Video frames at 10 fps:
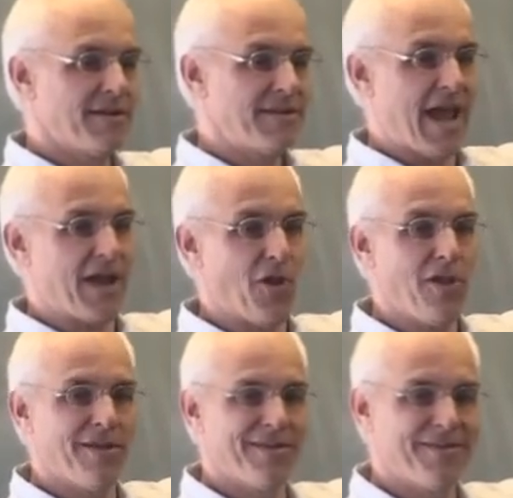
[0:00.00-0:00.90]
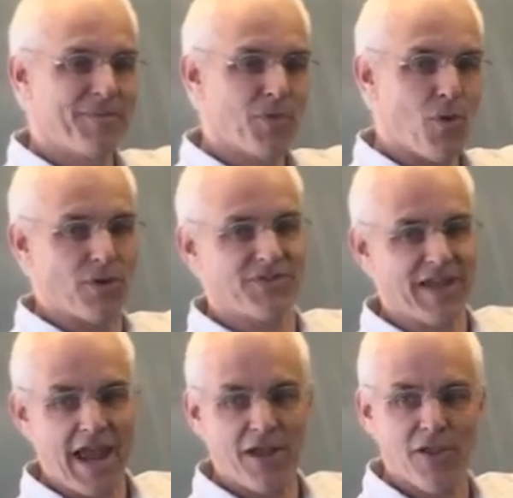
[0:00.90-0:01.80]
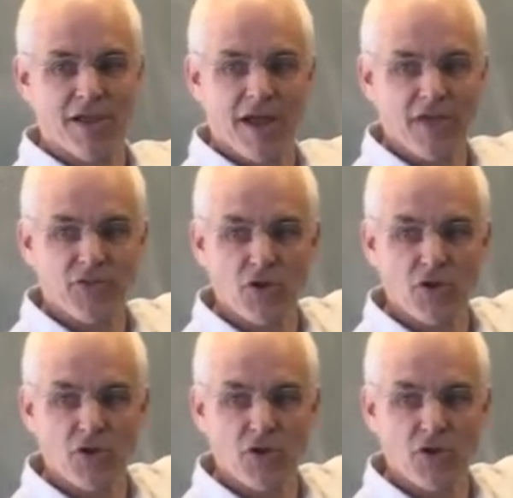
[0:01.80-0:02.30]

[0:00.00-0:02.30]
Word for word: tangle or stangle